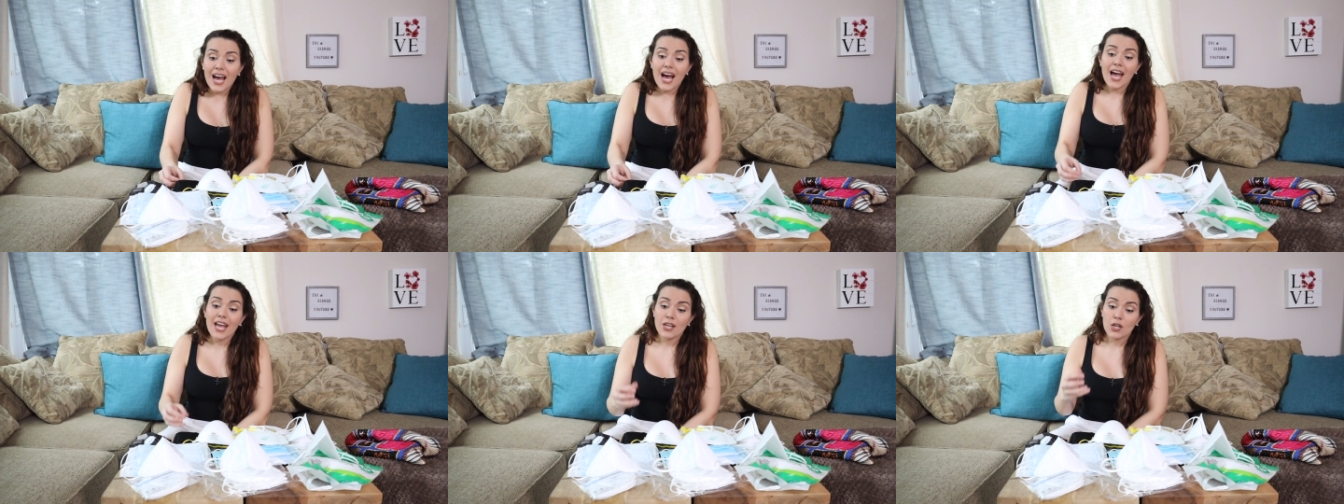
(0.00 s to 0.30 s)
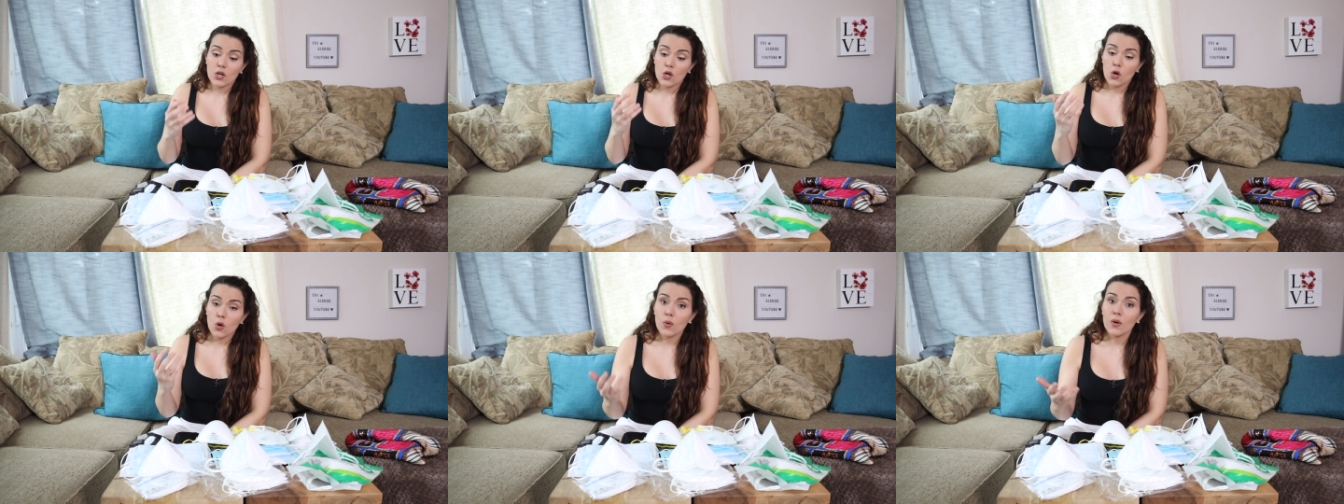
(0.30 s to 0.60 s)
I
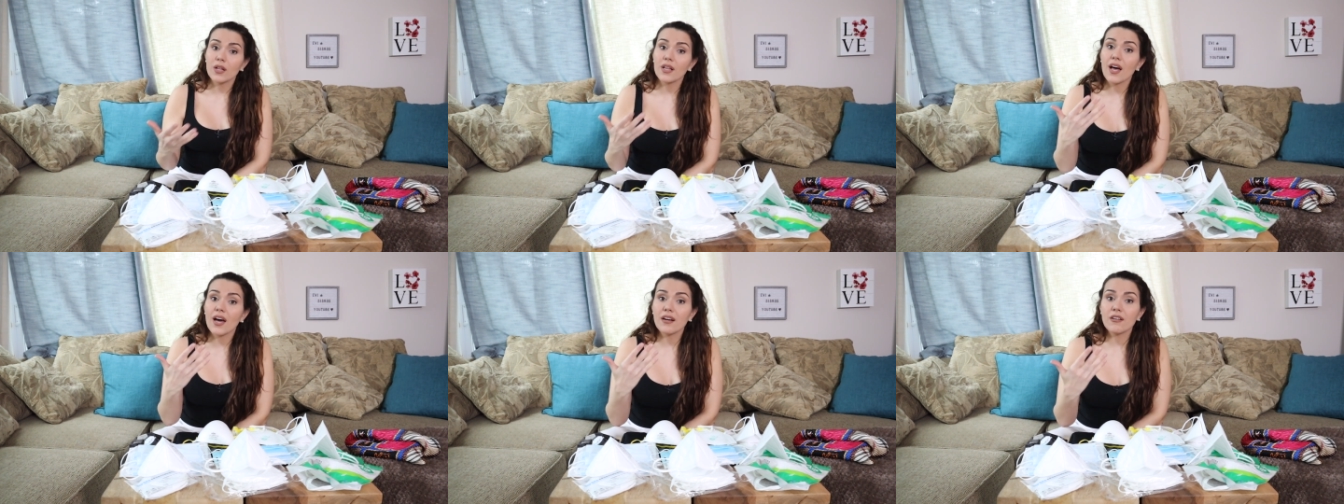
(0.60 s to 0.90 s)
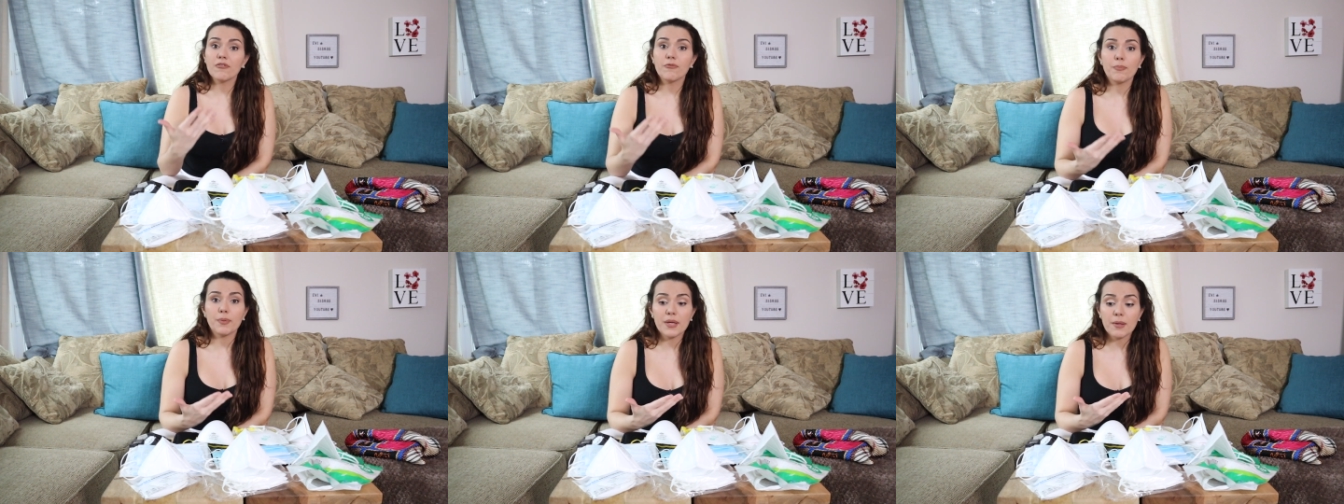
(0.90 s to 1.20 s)
know a lot
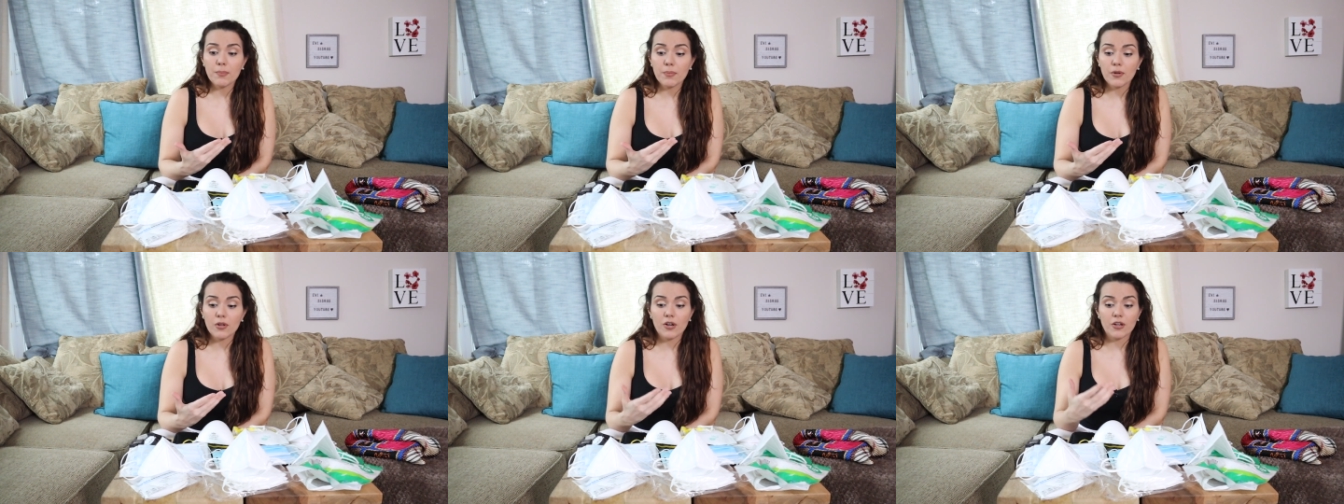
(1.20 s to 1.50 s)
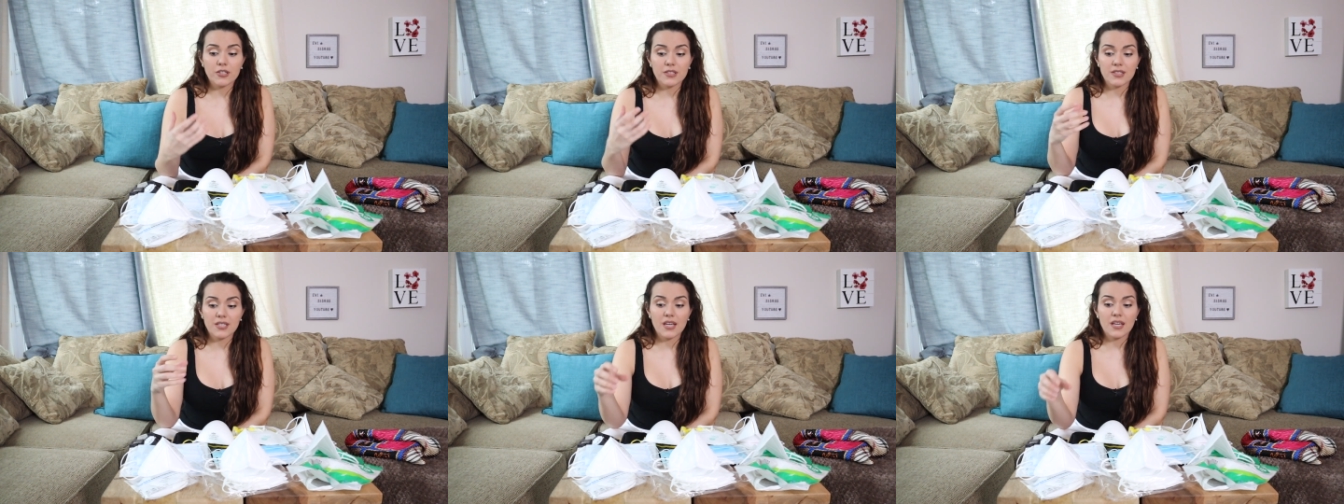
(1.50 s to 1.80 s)
of people
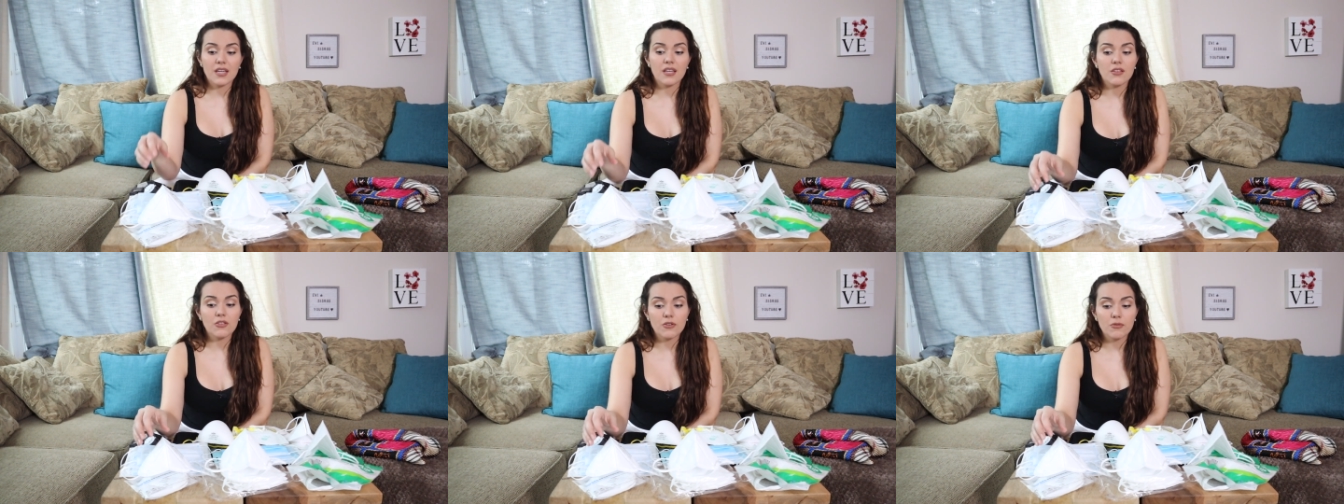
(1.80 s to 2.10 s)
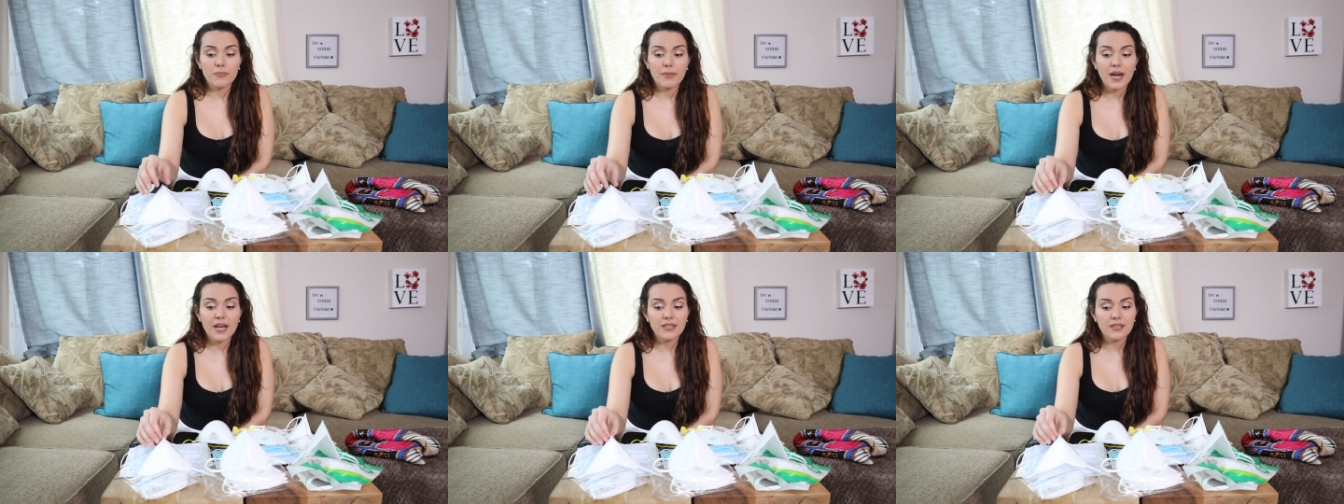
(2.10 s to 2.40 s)
are taking
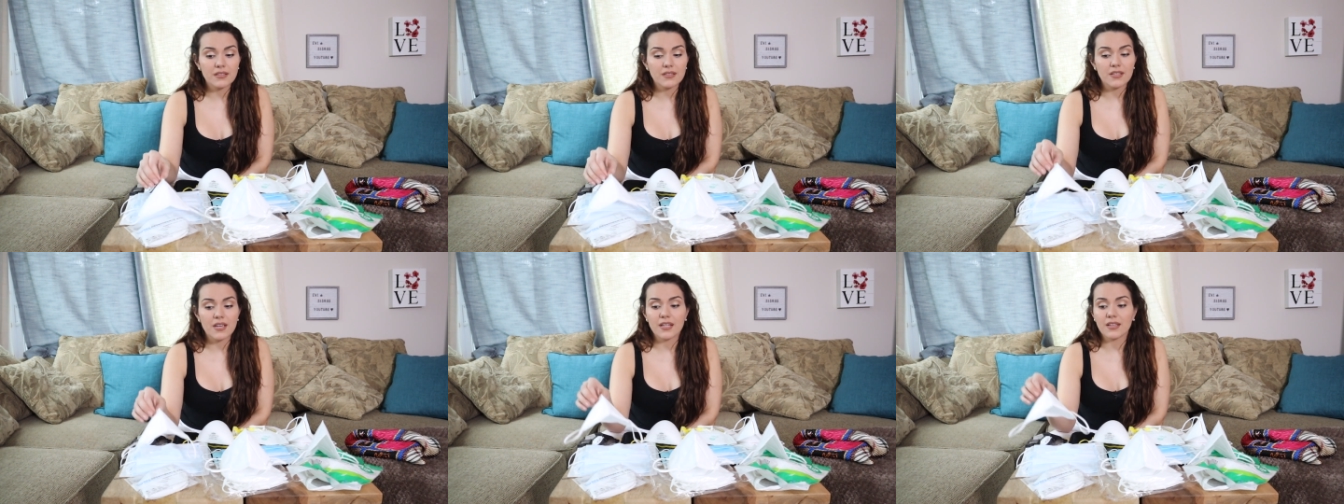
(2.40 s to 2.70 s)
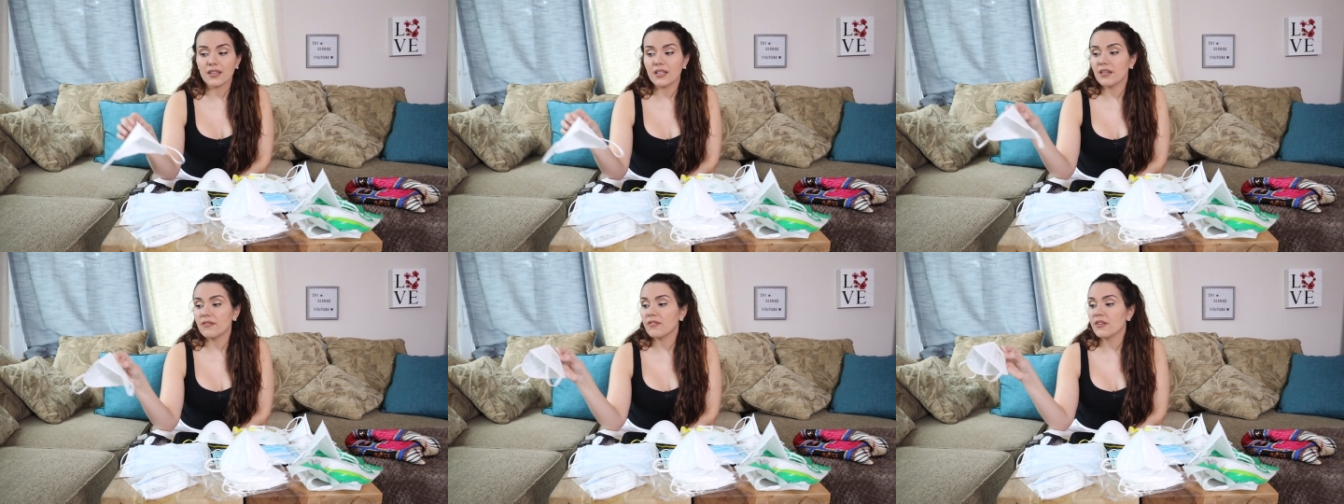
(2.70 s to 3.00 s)
their masks
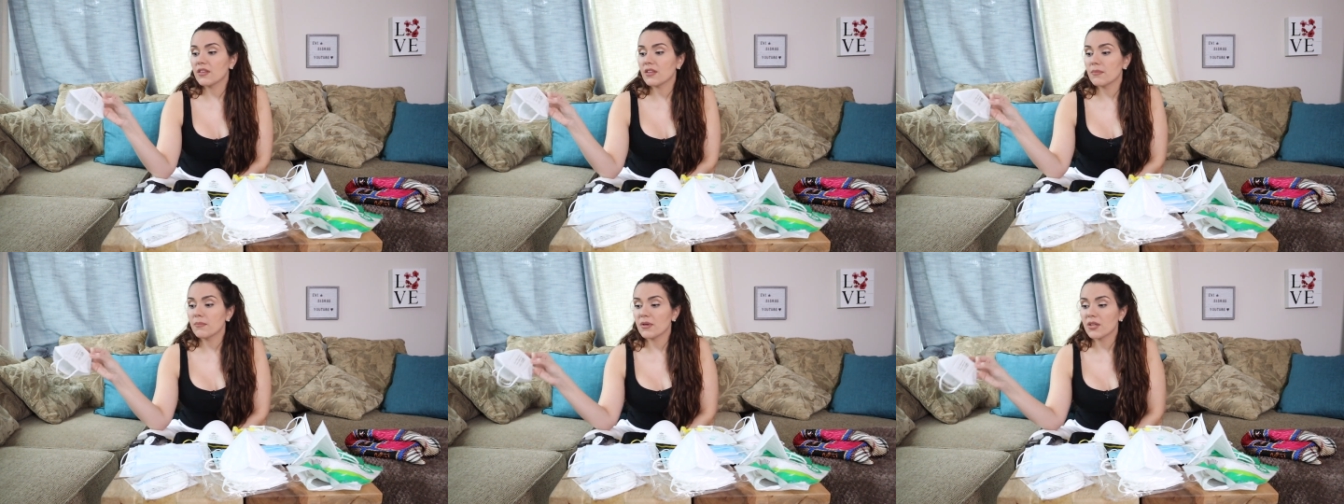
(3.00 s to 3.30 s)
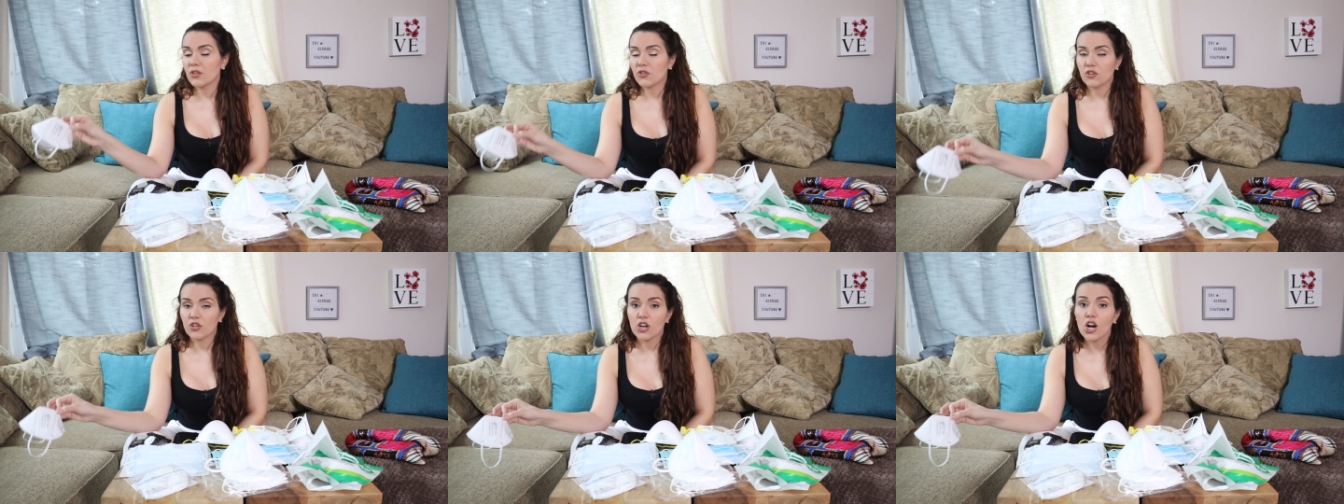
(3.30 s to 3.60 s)
and leaving them
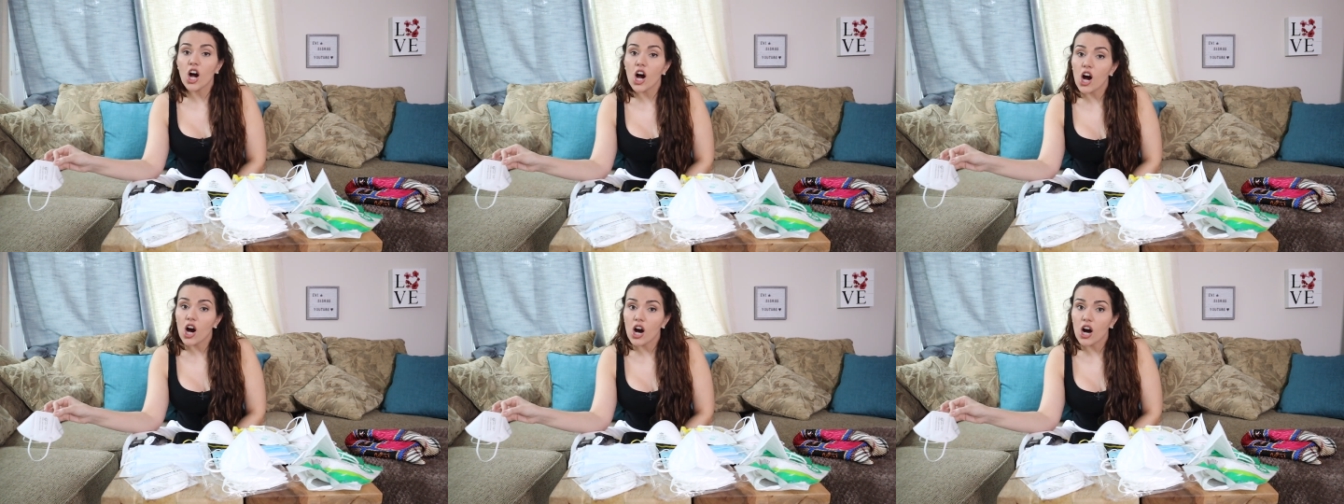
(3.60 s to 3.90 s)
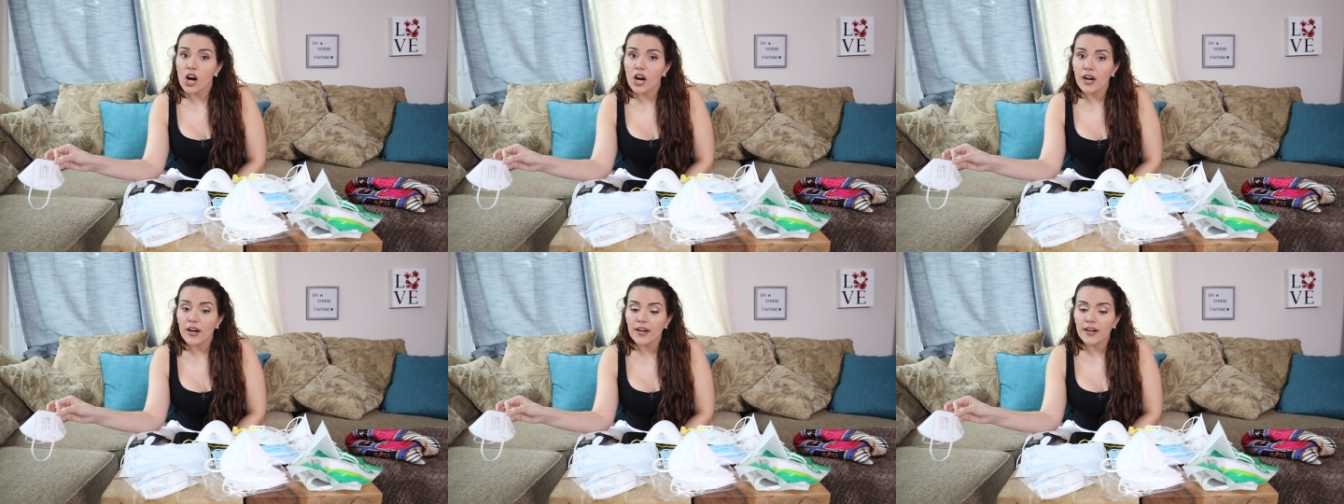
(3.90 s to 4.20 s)
in their
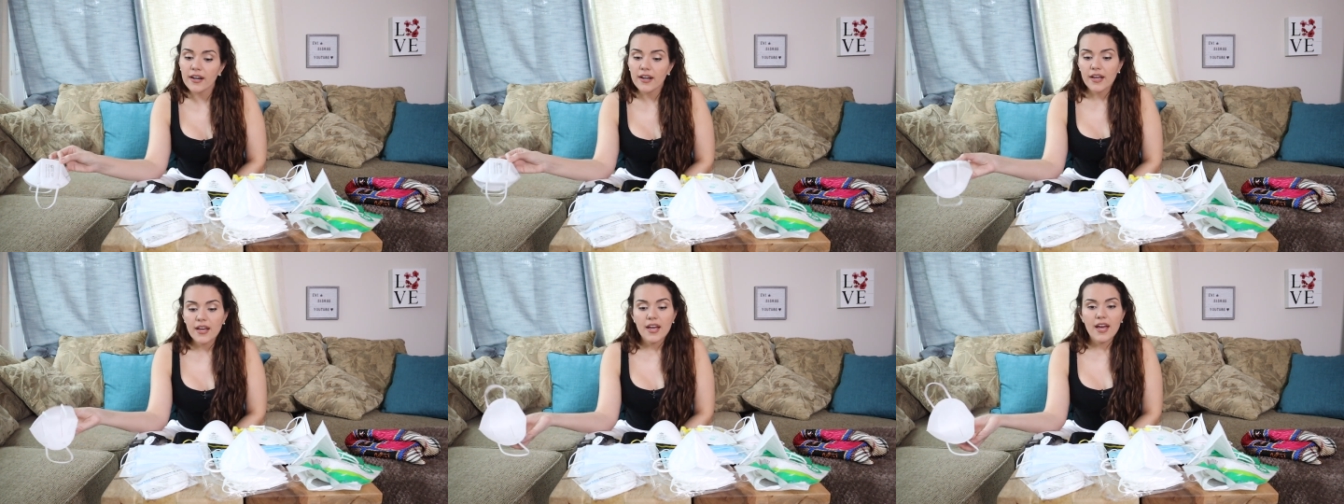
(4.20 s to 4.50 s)
car,